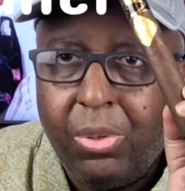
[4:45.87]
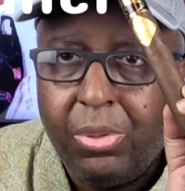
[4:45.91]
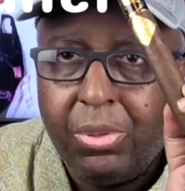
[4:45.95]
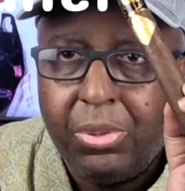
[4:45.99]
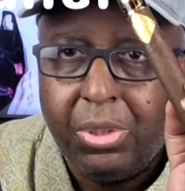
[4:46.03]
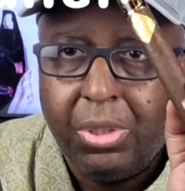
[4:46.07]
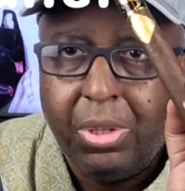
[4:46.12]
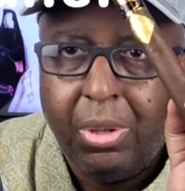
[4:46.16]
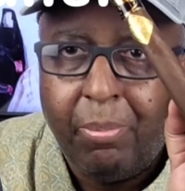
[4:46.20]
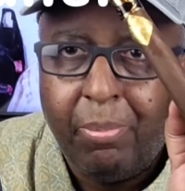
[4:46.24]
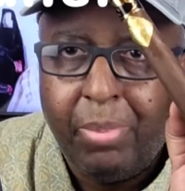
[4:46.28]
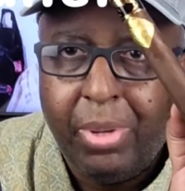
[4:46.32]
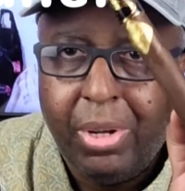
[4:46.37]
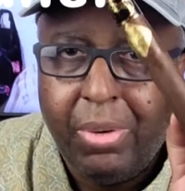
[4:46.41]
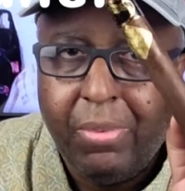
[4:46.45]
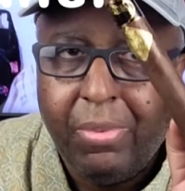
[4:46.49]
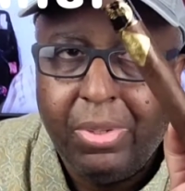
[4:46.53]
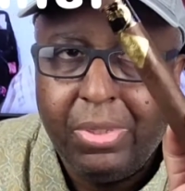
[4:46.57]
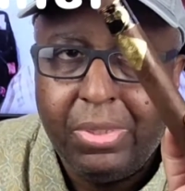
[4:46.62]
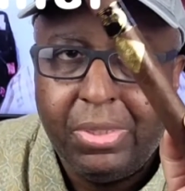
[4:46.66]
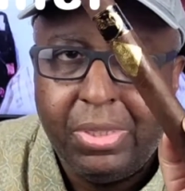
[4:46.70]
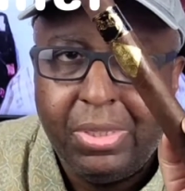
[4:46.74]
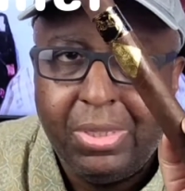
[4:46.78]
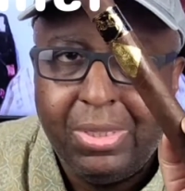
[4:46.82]
as
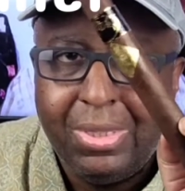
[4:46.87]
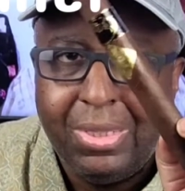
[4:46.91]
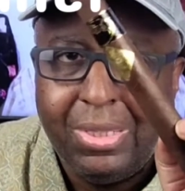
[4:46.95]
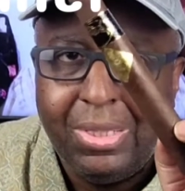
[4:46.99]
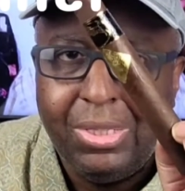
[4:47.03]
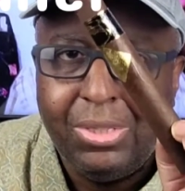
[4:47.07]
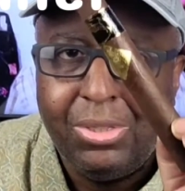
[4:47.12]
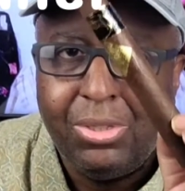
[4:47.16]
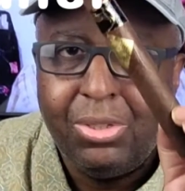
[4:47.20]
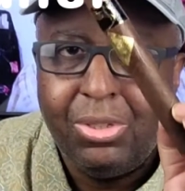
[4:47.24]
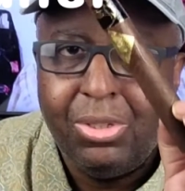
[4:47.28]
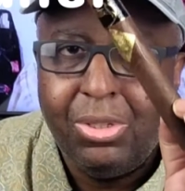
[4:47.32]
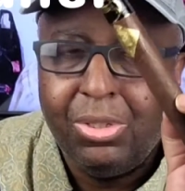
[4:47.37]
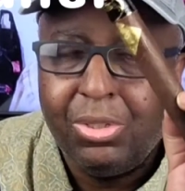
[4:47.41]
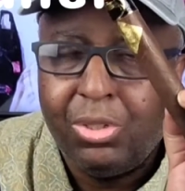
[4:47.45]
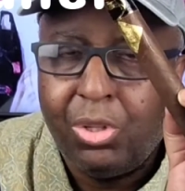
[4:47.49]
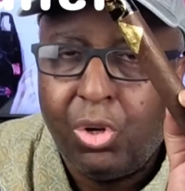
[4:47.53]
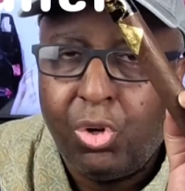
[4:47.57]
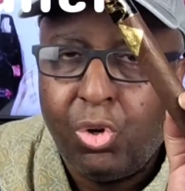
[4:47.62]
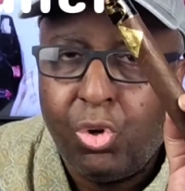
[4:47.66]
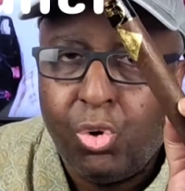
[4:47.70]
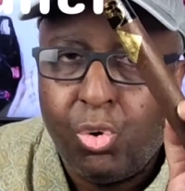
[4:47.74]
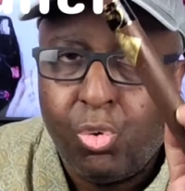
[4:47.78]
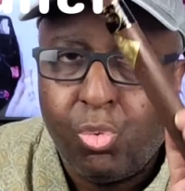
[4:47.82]
appearance. This is a
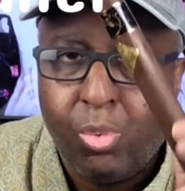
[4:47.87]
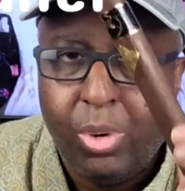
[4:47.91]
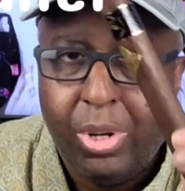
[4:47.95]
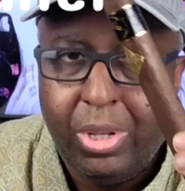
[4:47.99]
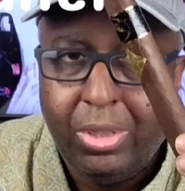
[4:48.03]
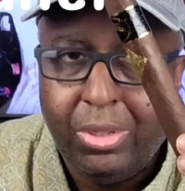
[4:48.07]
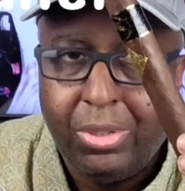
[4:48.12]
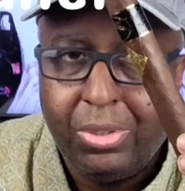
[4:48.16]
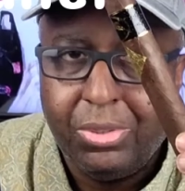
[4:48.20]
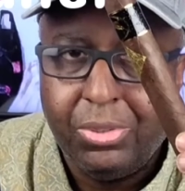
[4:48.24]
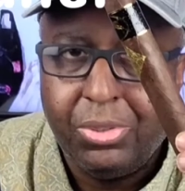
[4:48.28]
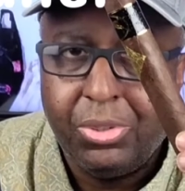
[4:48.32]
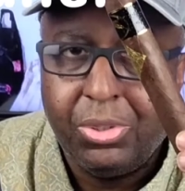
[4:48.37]
great looking